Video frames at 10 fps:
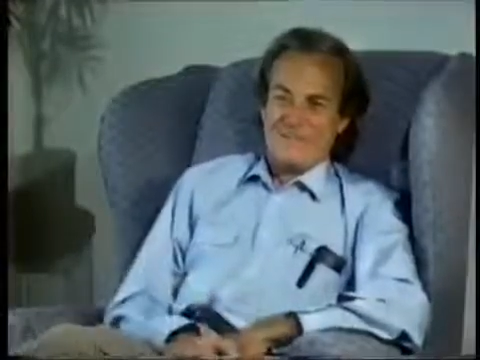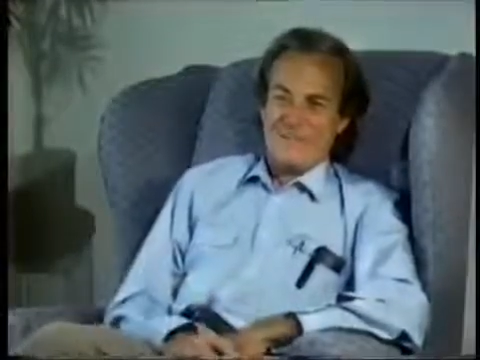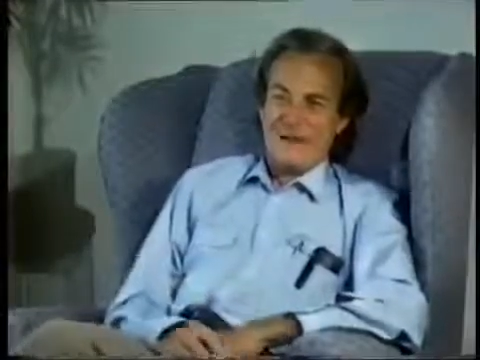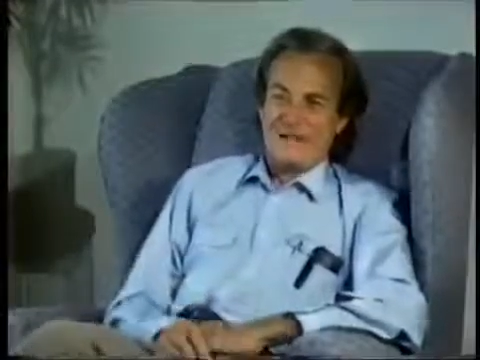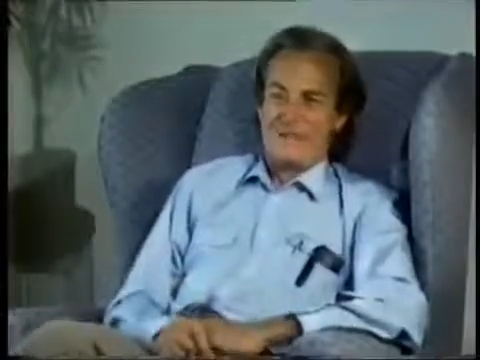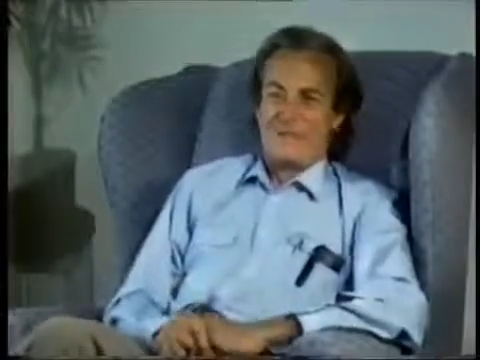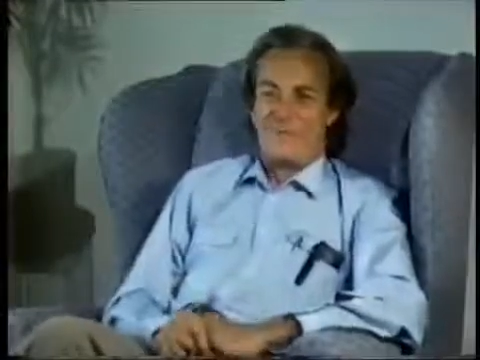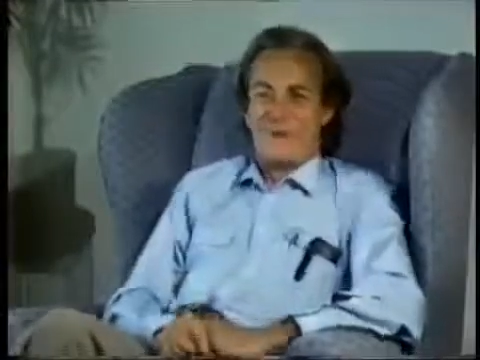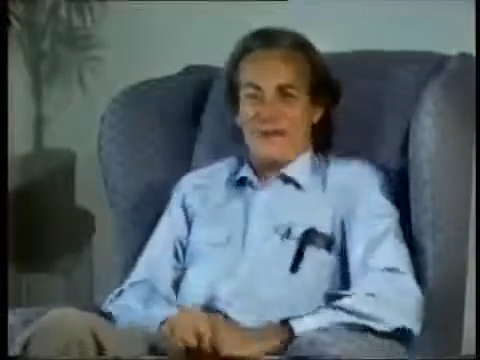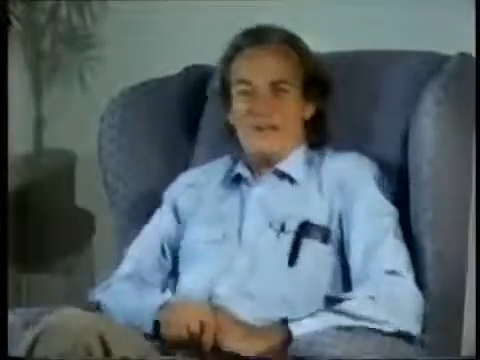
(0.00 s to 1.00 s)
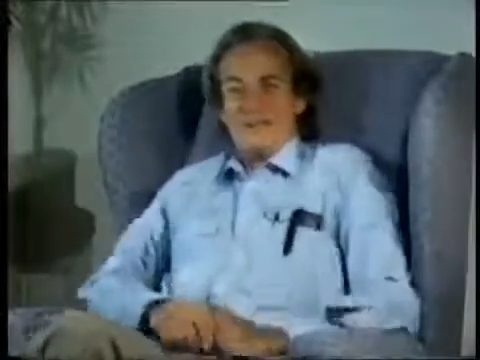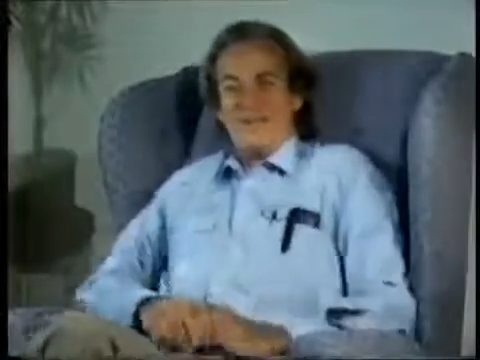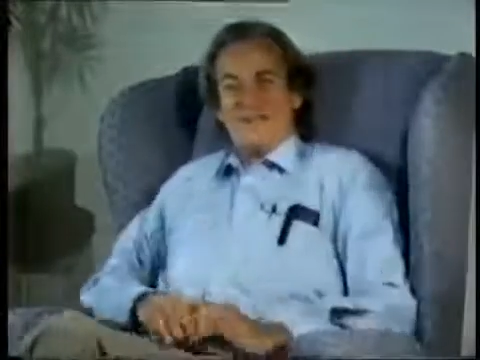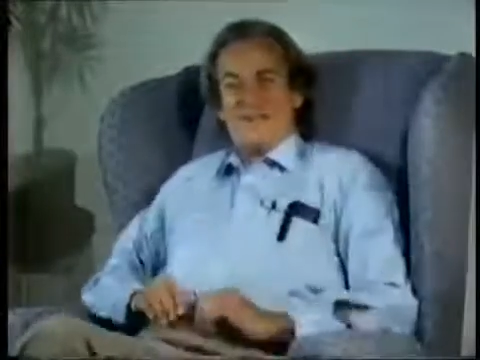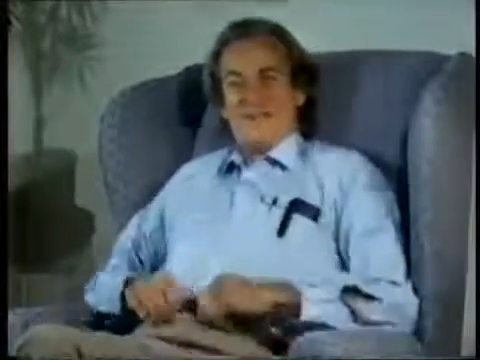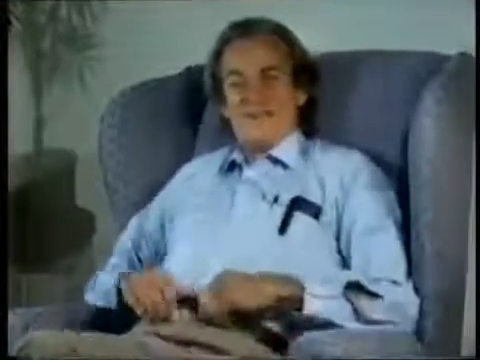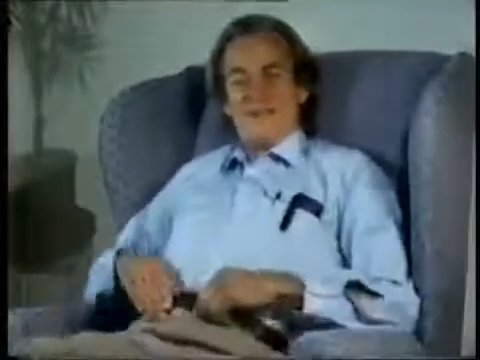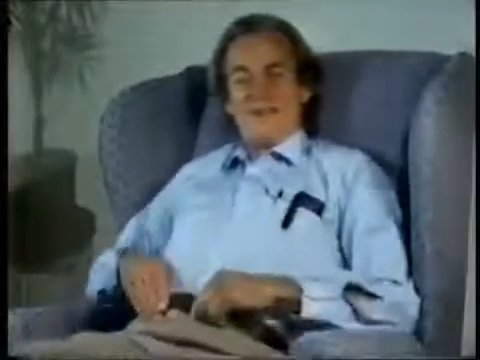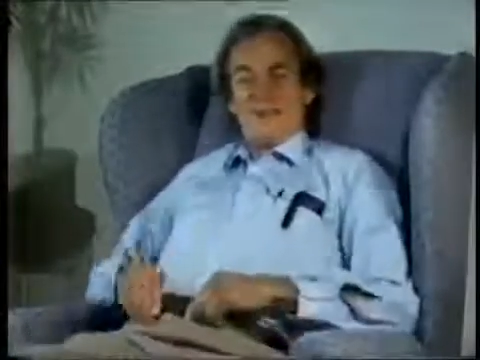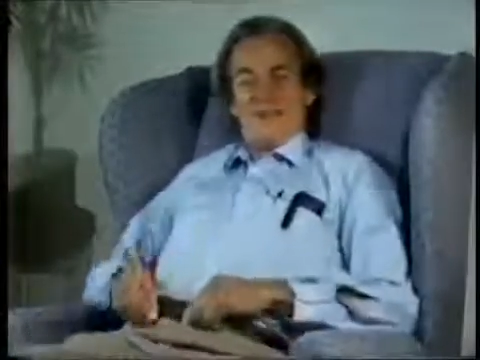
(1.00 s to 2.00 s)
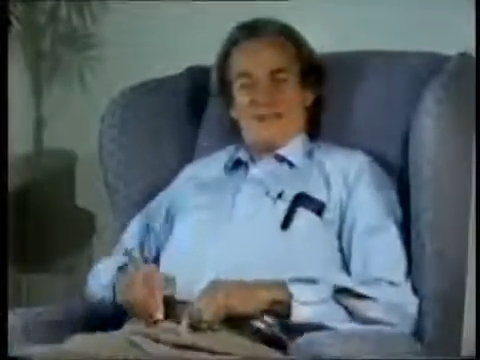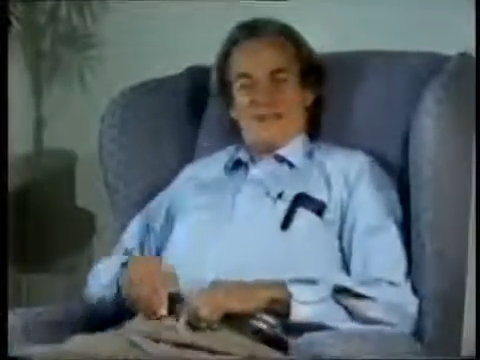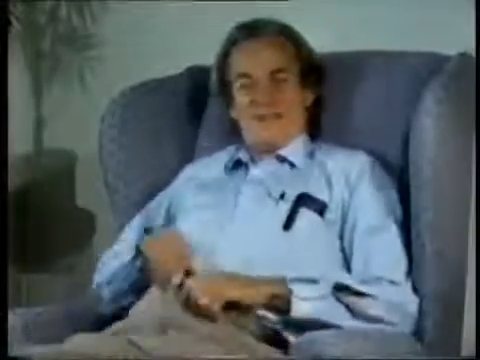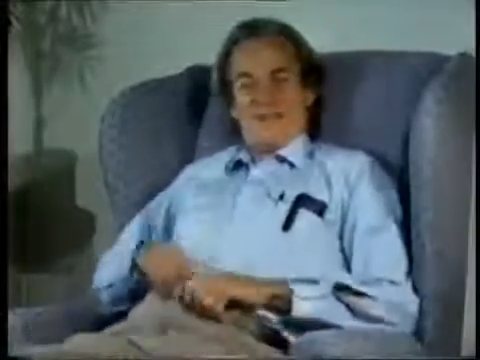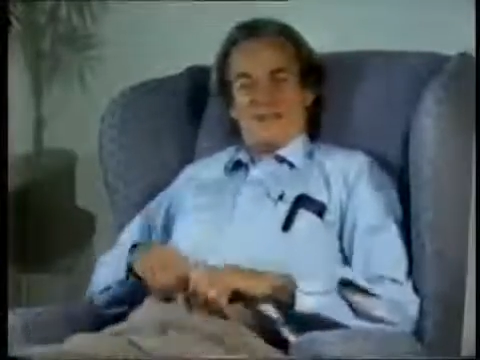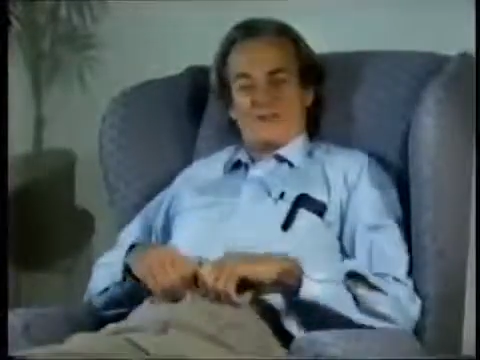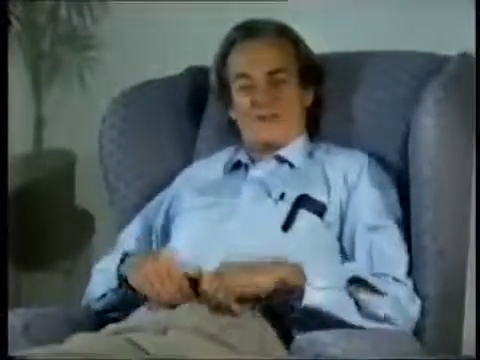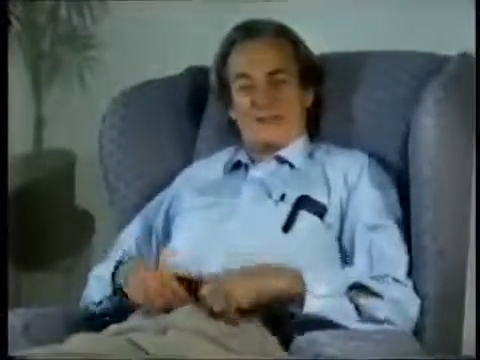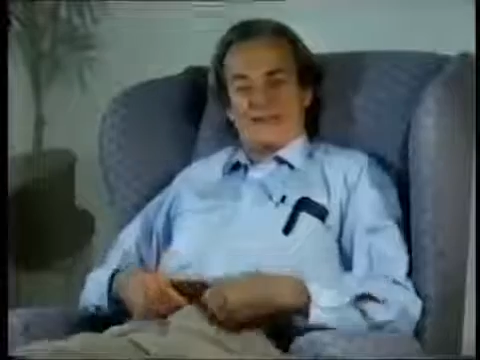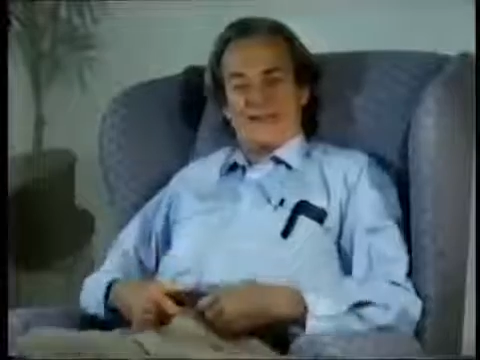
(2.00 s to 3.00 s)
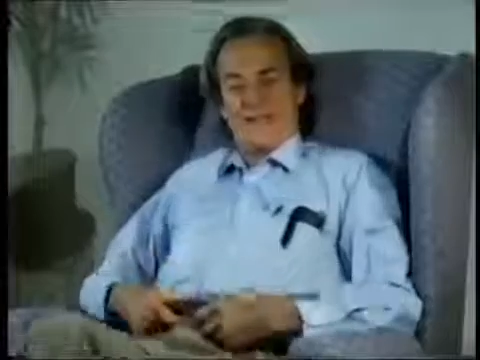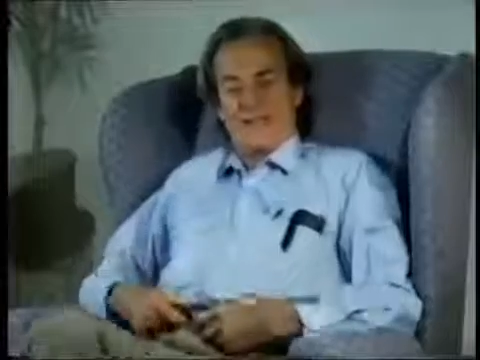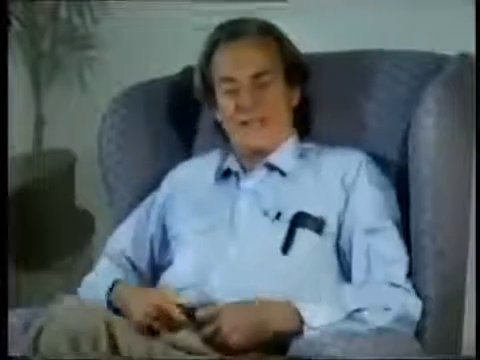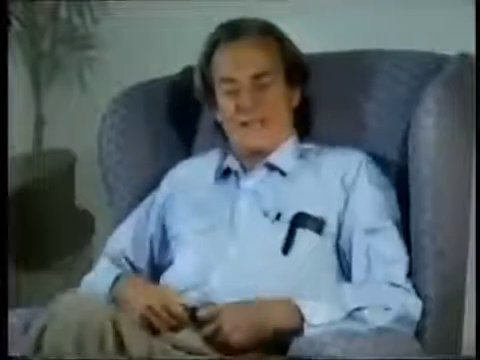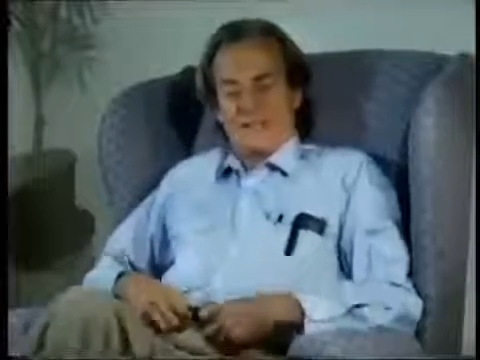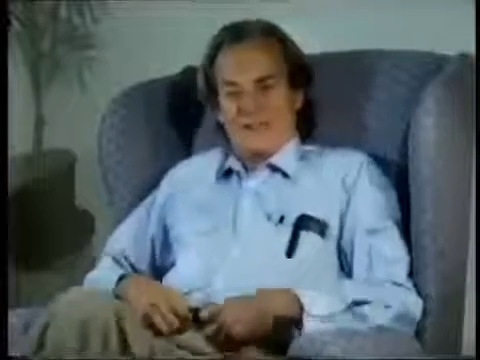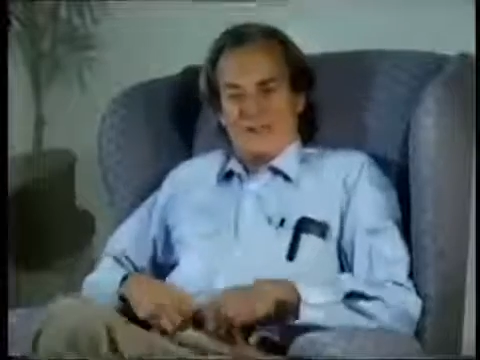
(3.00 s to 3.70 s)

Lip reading: mess of wood that's doing this, it's going to get a lot of jiggling.